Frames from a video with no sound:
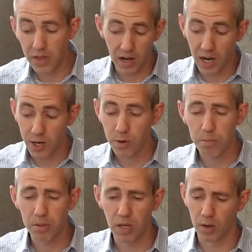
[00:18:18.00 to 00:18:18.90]
than
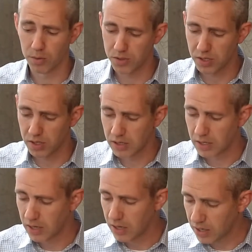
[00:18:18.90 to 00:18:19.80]
100 blows
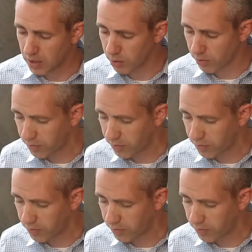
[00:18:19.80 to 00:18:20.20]
into a